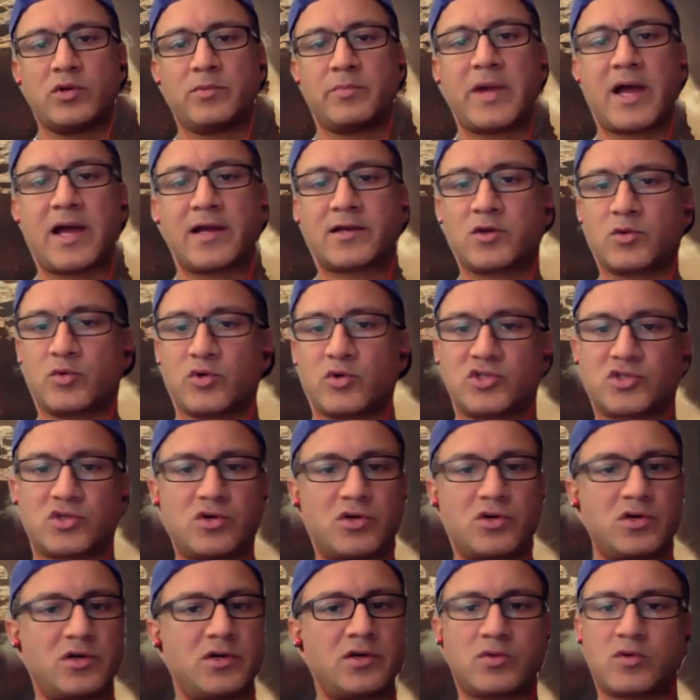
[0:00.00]
back towards
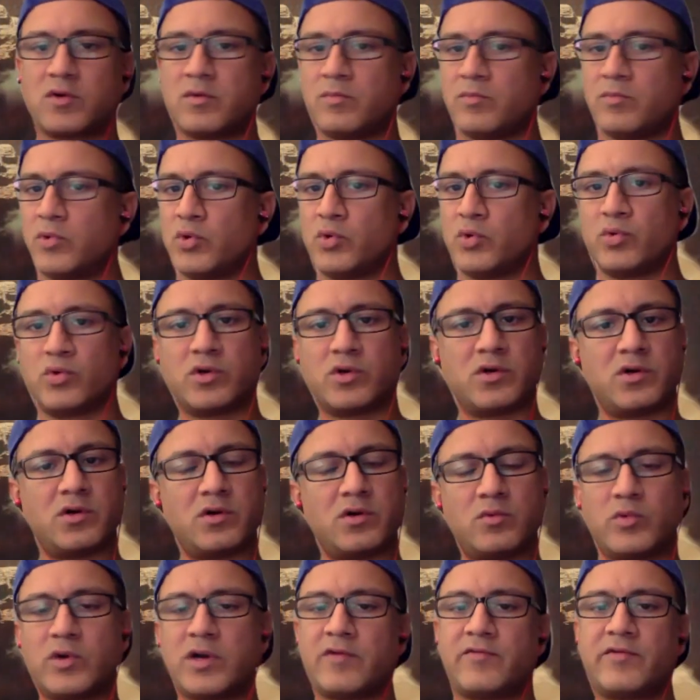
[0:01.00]
Earth or Moon
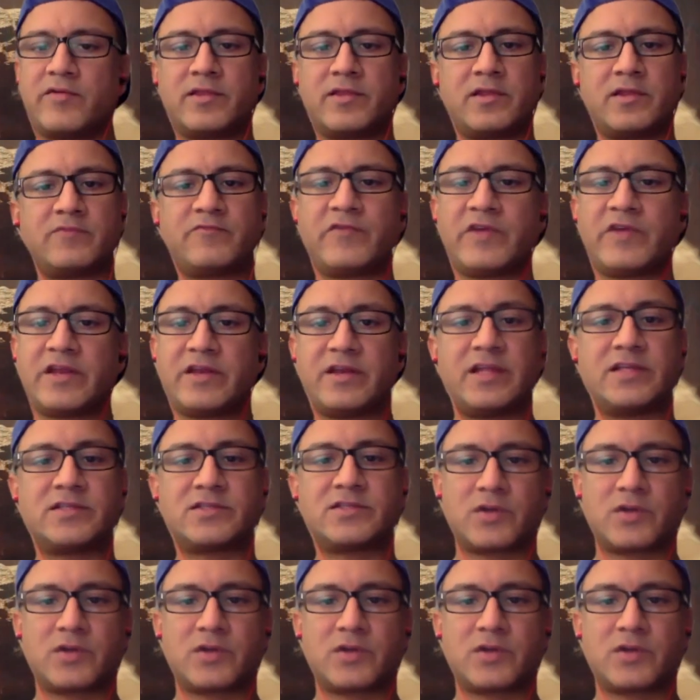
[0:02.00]
or wherever the feed needs to